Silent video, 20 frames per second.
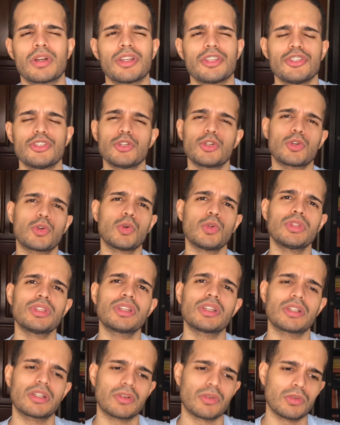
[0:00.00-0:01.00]
You could
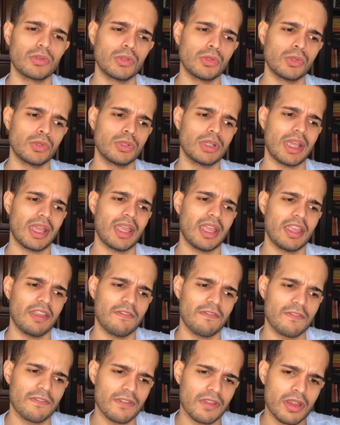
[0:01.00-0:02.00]
include a
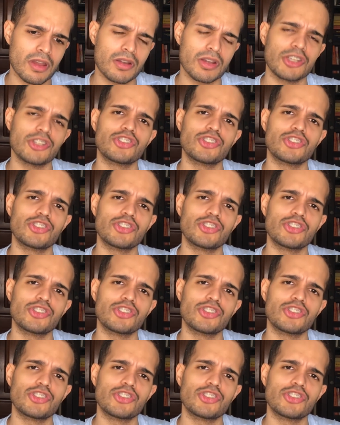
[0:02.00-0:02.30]
very